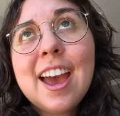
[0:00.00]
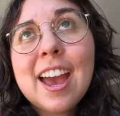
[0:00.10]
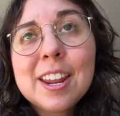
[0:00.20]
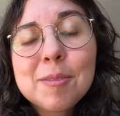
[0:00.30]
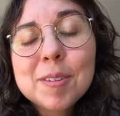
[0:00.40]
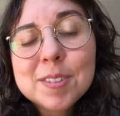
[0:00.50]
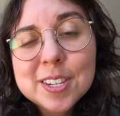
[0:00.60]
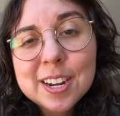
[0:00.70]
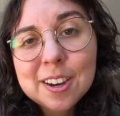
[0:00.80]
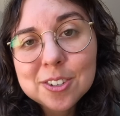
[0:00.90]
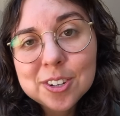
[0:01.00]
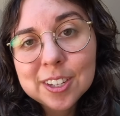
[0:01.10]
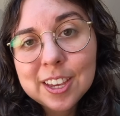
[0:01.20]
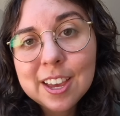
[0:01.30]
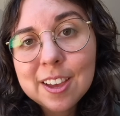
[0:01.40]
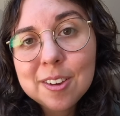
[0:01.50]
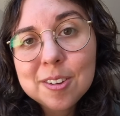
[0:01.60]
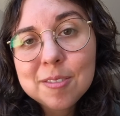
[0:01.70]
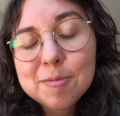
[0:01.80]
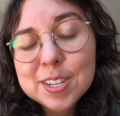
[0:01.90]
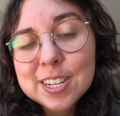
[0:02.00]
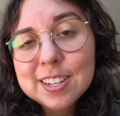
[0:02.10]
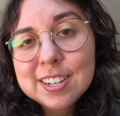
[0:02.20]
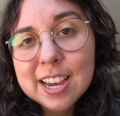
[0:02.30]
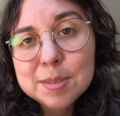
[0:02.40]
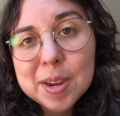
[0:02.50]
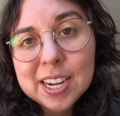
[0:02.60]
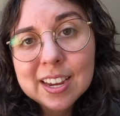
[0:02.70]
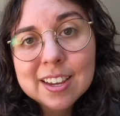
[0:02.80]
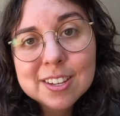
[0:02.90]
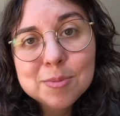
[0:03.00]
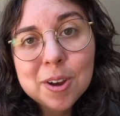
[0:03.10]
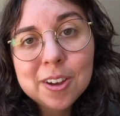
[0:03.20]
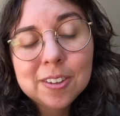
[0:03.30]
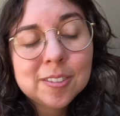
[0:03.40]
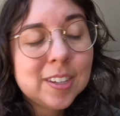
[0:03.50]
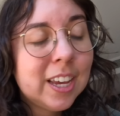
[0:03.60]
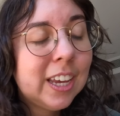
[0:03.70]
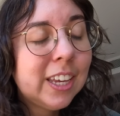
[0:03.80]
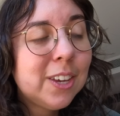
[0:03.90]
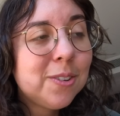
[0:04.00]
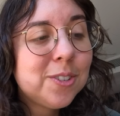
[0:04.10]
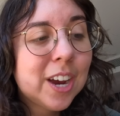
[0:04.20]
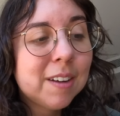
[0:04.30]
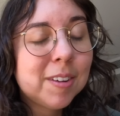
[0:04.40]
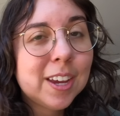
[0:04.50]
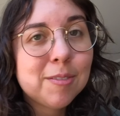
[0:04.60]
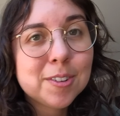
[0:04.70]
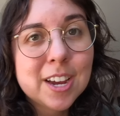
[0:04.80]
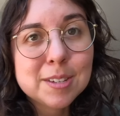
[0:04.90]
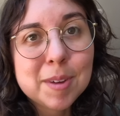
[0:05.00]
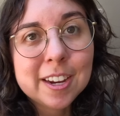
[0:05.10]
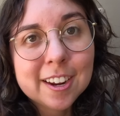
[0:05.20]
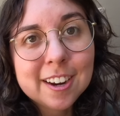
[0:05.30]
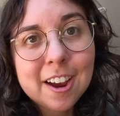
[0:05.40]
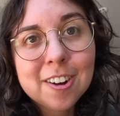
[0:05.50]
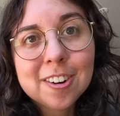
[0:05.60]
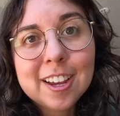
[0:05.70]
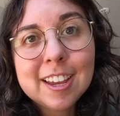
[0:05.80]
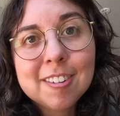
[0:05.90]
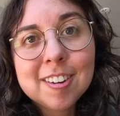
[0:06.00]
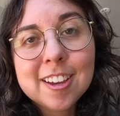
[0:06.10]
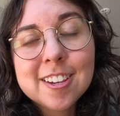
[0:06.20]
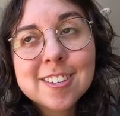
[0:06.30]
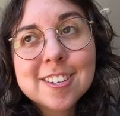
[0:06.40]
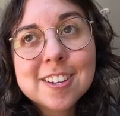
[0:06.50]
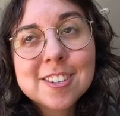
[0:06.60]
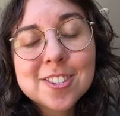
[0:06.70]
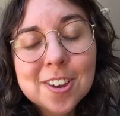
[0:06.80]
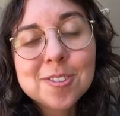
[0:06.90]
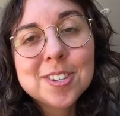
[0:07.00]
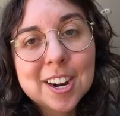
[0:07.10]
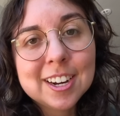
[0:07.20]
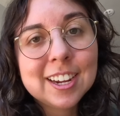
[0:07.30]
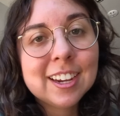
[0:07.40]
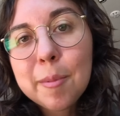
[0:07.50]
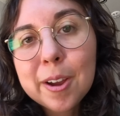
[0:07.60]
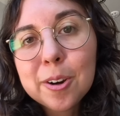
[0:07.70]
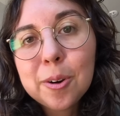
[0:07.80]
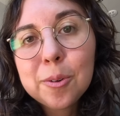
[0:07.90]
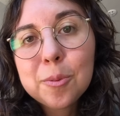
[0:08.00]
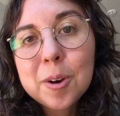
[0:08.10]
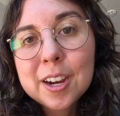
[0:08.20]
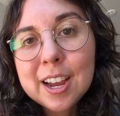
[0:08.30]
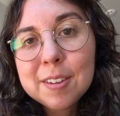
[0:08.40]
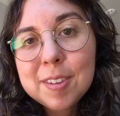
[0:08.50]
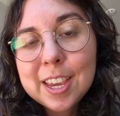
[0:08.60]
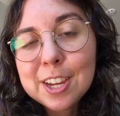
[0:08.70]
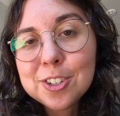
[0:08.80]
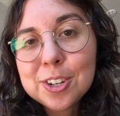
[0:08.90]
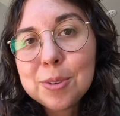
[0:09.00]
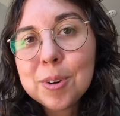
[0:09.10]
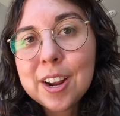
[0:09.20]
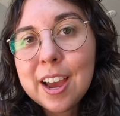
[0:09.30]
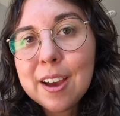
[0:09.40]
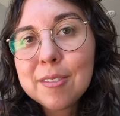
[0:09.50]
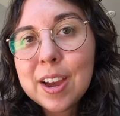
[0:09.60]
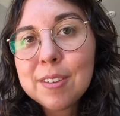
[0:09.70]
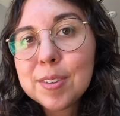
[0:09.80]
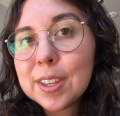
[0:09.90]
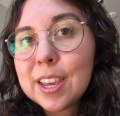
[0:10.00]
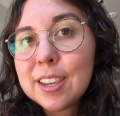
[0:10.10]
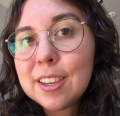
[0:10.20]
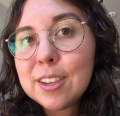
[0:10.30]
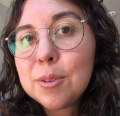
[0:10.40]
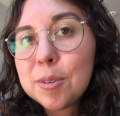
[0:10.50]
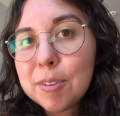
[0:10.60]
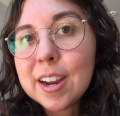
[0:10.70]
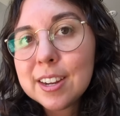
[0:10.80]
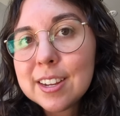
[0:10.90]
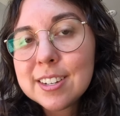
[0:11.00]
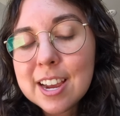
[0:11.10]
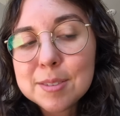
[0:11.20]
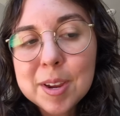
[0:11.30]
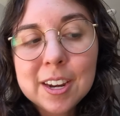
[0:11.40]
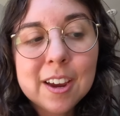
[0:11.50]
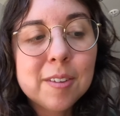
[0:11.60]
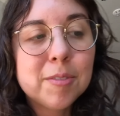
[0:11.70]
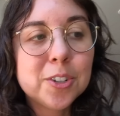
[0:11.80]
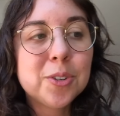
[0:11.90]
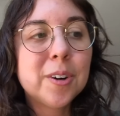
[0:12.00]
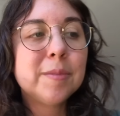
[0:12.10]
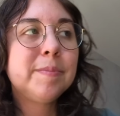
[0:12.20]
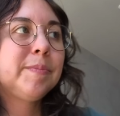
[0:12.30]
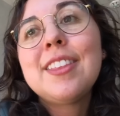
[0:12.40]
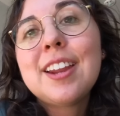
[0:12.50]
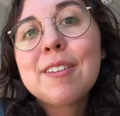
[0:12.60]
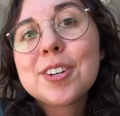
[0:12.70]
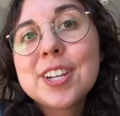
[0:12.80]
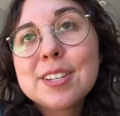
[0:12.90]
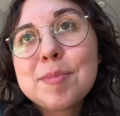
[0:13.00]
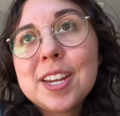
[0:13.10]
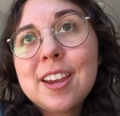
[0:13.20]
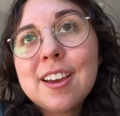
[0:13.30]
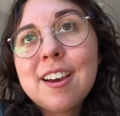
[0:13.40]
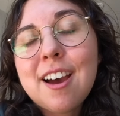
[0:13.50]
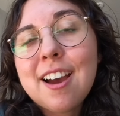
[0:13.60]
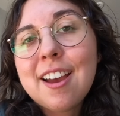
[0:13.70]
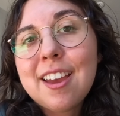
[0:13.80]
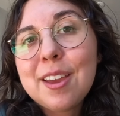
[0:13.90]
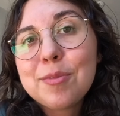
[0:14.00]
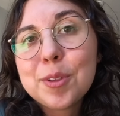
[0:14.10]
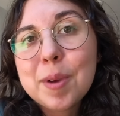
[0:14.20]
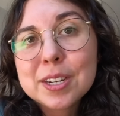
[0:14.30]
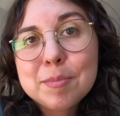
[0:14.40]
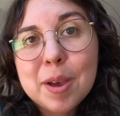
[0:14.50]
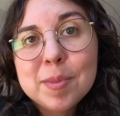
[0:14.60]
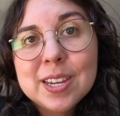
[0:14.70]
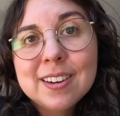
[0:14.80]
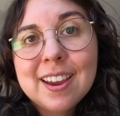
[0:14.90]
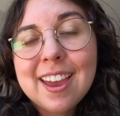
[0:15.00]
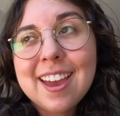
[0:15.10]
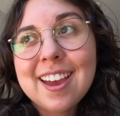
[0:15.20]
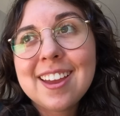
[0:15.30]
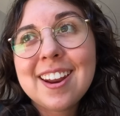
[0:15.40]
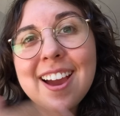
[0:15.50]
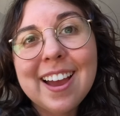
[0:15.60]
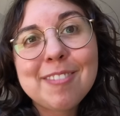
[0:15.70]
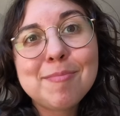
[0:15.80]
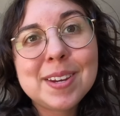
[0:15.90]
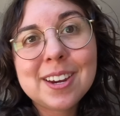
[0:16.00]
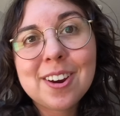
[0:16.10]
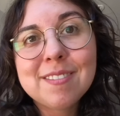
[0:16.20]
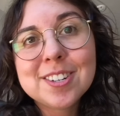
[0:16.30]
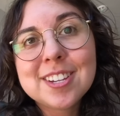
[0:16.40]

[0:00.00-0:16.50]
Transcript: anyone visiting Australia visit Tasmania as well. Huge advocate for Tasmania now. It is so stunning. No matter what kind of vacation you want to have, I feel like you would find it in Tasmania for sure. And then after Tasmania, I flew back to Melbourne and I've been here ever